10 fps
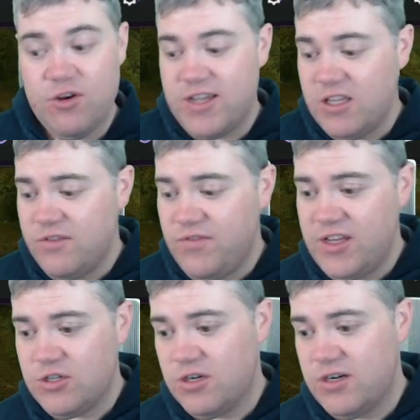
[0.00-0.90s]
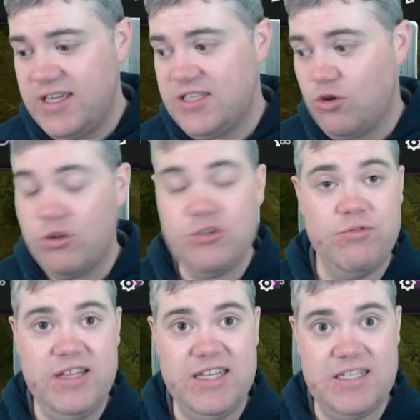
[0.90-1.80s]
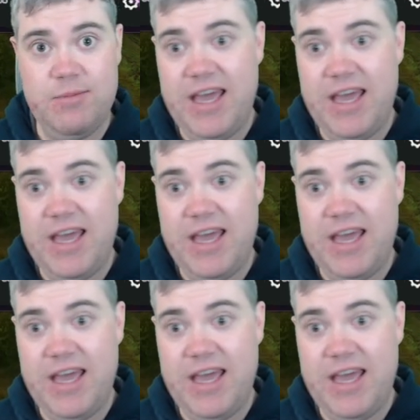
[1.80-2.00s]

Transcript: killer feature is ultra realism